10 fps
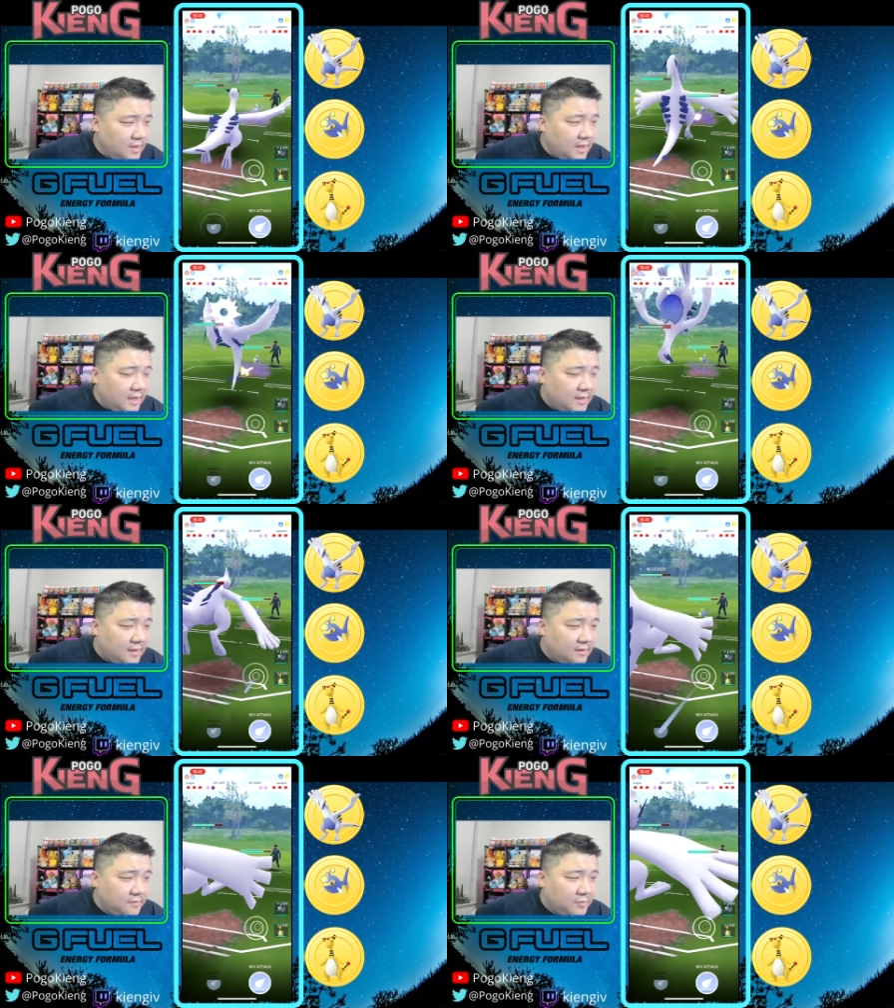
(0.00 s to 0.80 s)
And
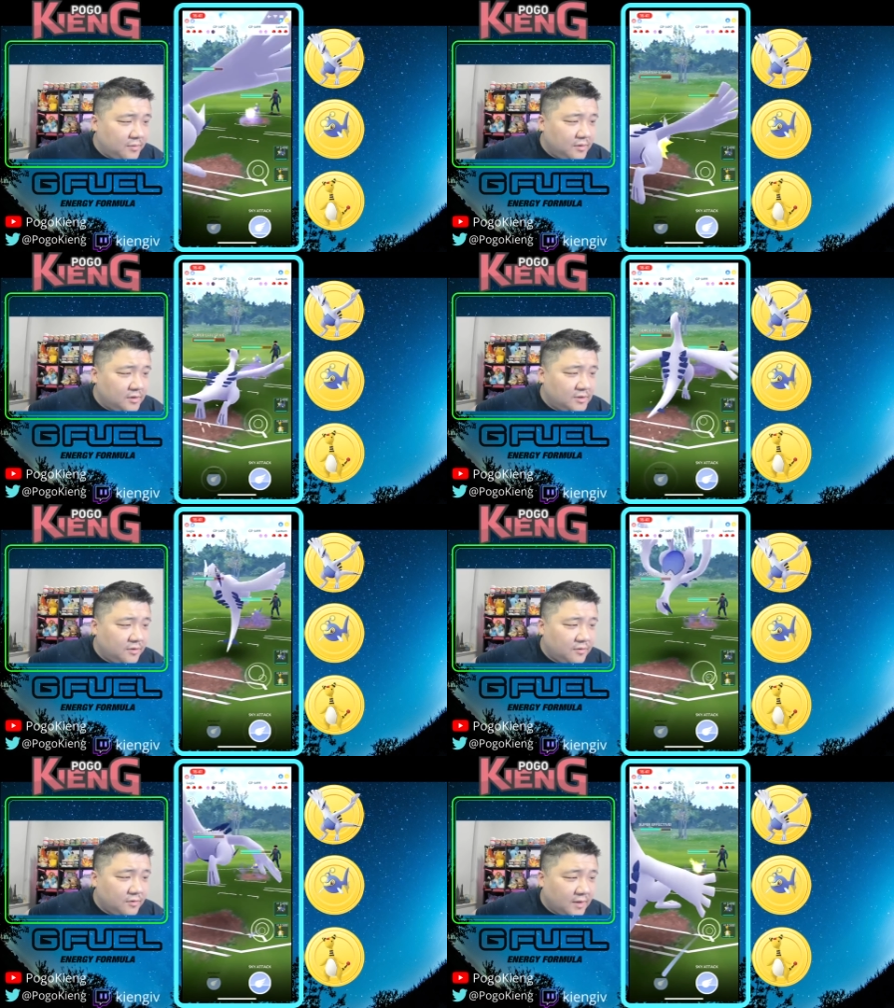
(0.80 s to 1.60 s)
then probably look to
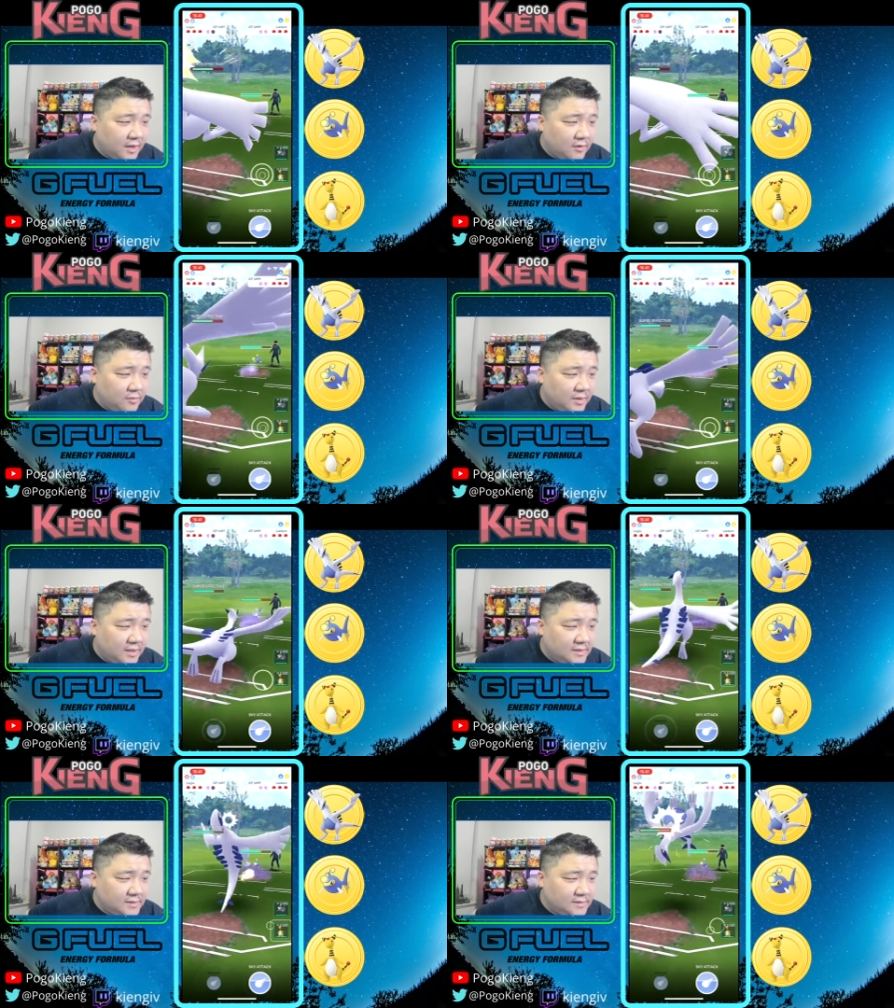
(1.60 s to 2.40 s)
throw the
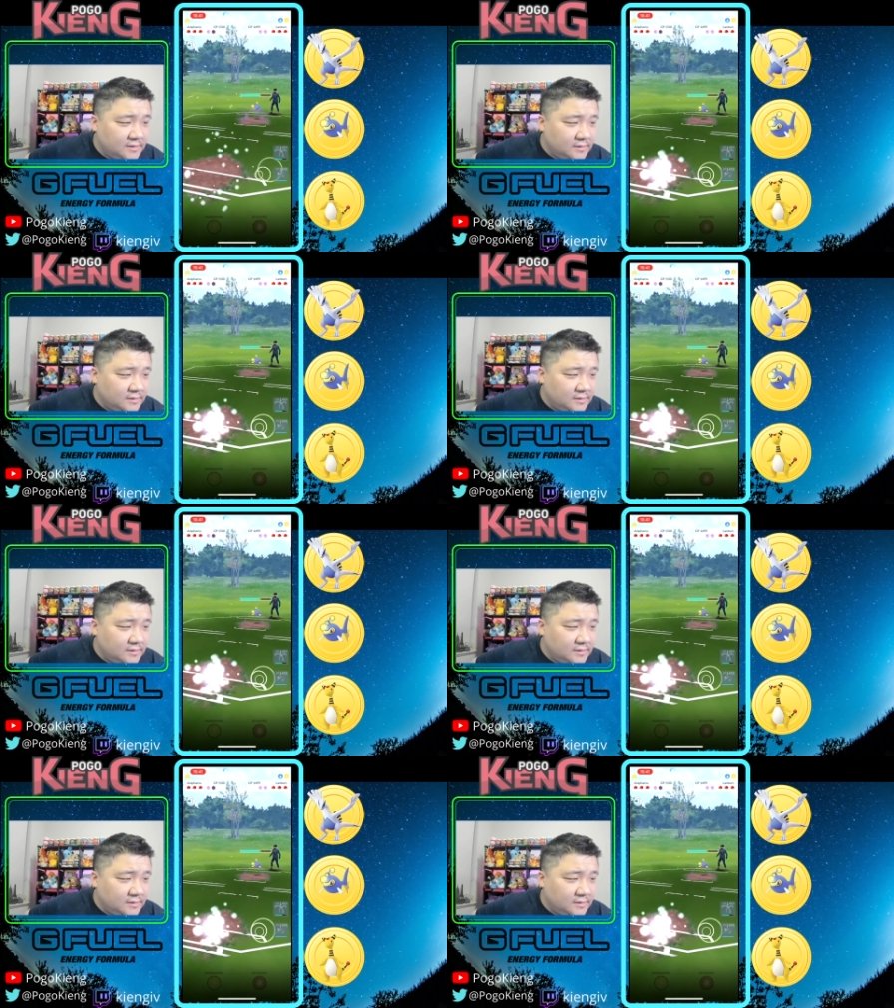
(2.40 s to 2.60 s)
aeroblast.